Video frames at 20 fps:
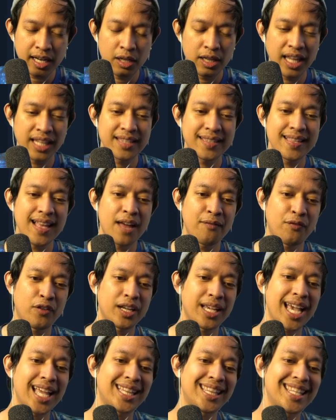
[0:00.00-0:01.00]
Let's not
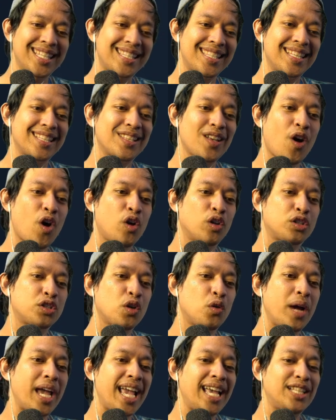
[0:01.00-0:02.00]
forget, this is also
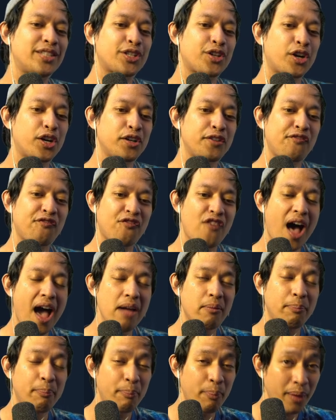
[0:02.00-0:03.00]
a turn
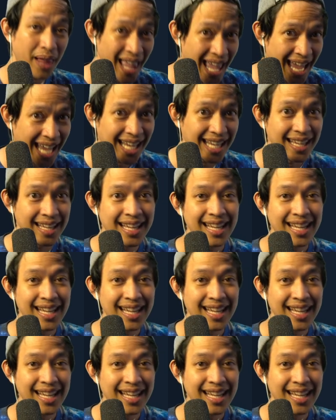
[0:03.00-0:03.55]
5 play.